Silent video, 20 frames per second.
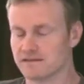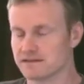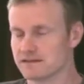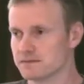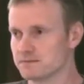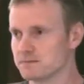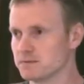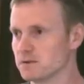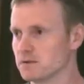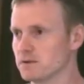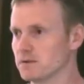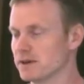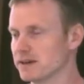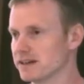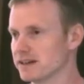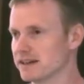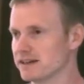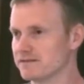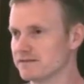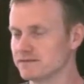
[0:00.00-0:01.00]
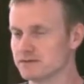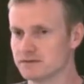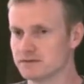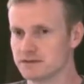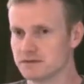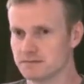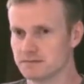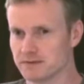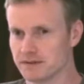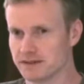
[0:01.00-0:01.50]
support and can afford
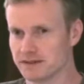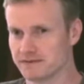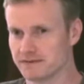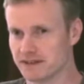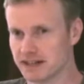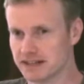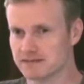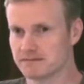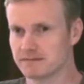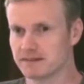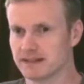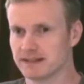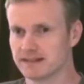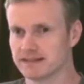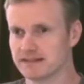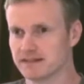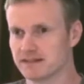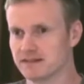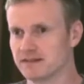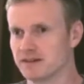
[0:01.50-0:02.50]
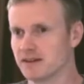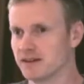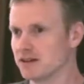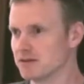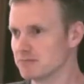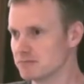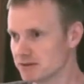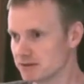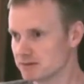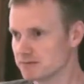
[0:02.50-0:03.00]
to put investment into
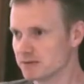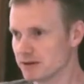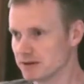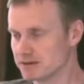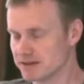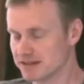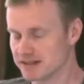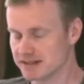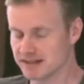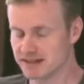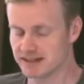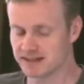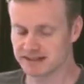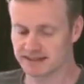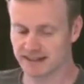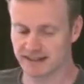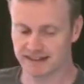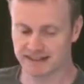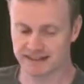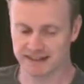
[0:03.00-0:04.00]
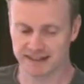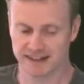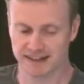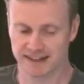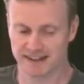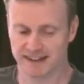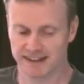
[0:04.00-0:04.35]
build processes and